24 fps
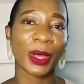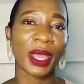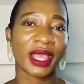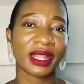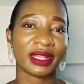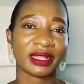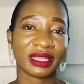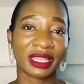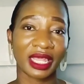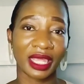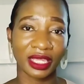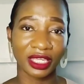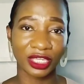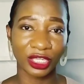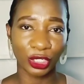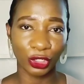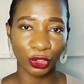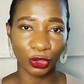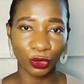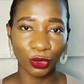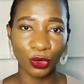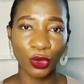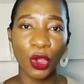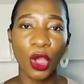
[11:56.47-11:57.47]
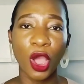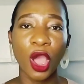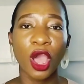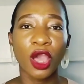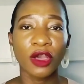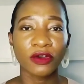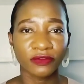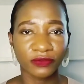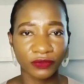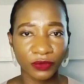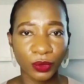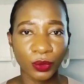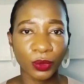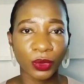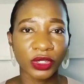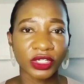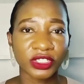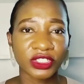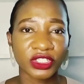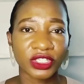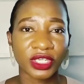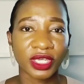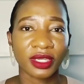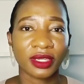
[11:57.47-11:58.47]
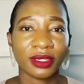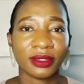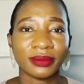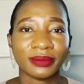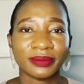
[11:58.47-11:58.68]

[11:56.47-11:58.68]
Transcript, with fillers: and thank you for watching